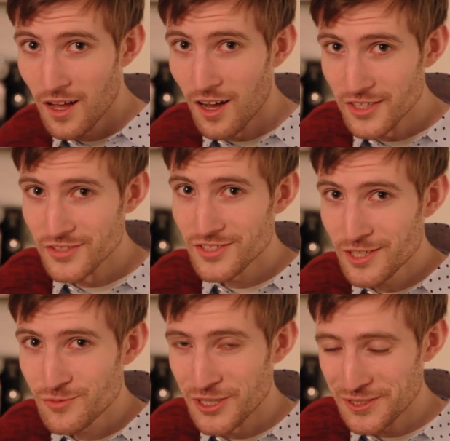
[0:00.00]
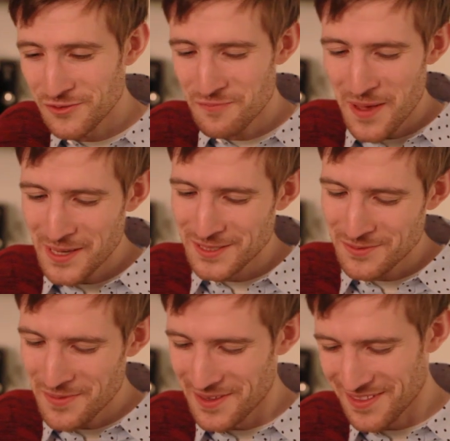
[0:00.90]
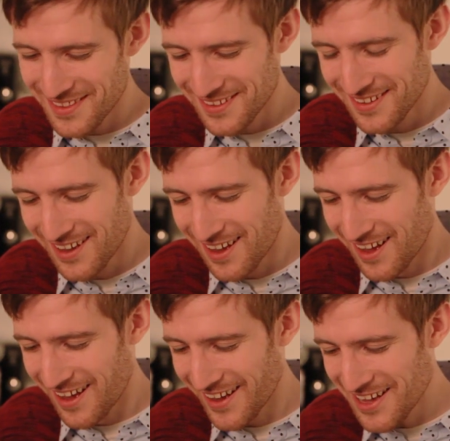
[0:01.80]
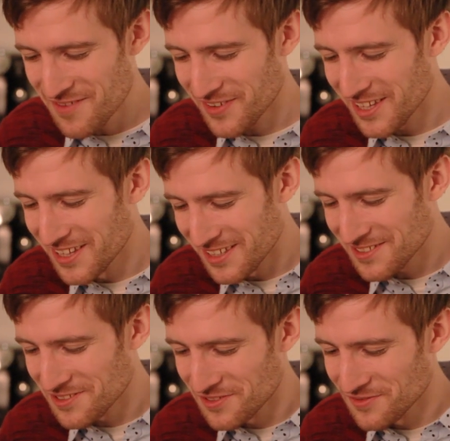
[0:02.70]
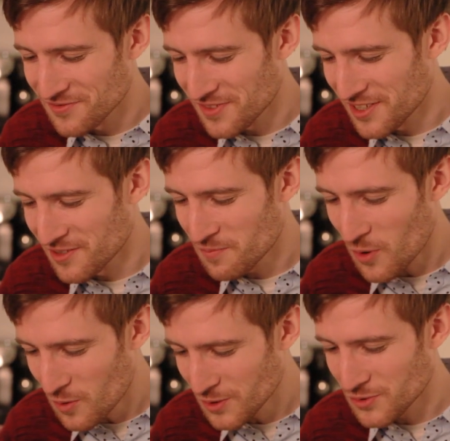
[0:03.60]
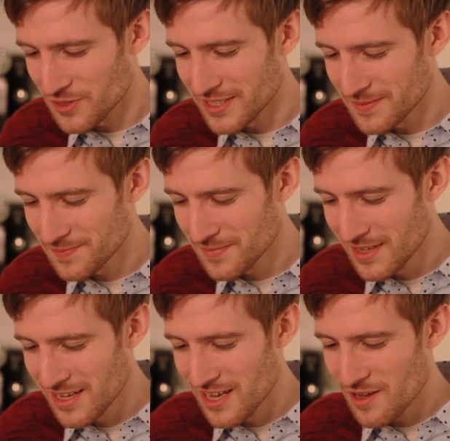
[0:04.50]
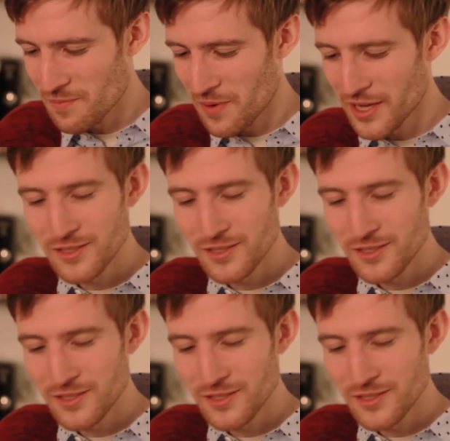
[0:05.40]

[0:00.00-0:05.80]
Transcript: On the subject of Patti Smith, I have a collection of poetry by